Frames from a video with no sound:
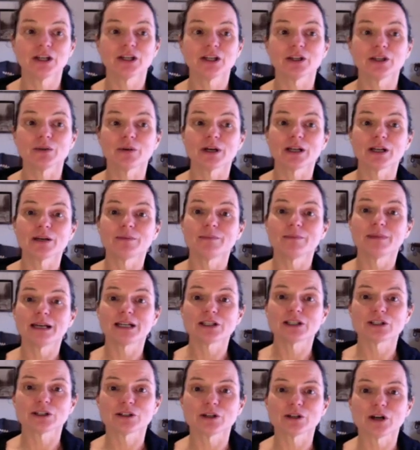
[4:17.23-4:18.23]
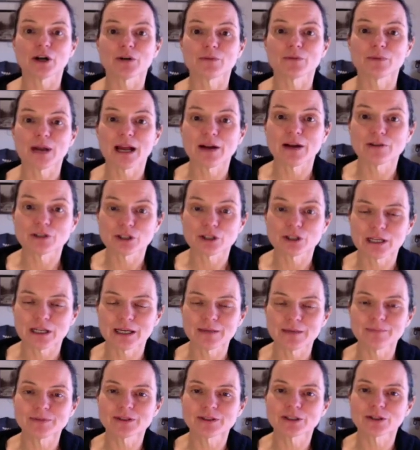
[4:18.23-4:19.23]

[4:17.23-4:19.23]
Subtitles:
You want to measure around your hips.